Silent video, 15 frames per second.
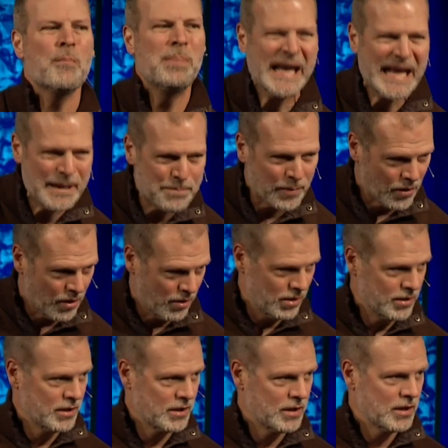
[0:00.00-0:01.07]
own people.
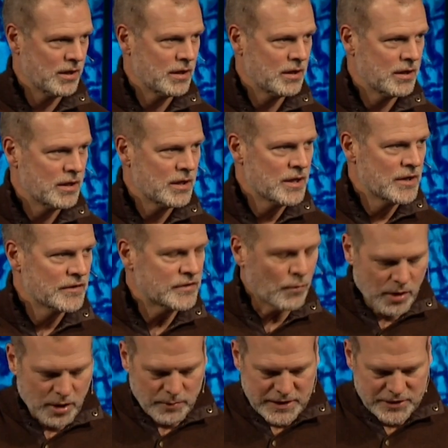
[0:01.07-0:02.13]

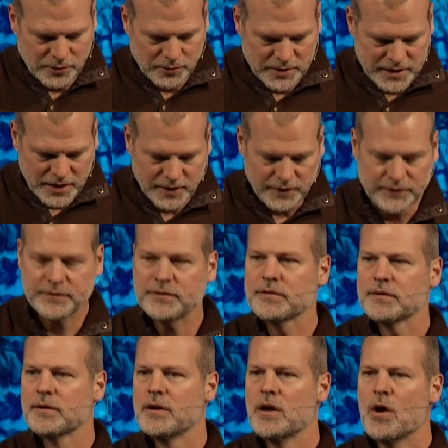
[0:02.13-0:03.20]
So what do we do with
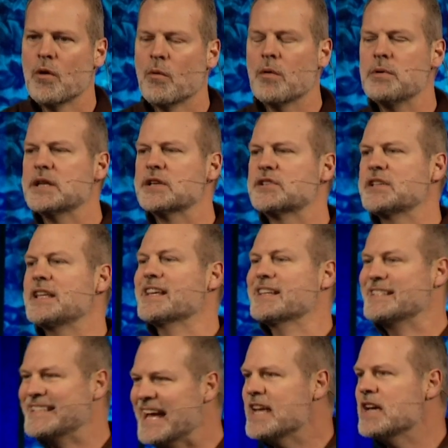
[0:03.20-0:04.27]
this? Well, we can see
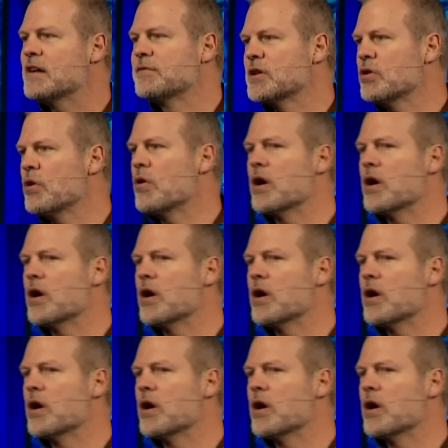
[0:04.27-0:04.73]
the day of the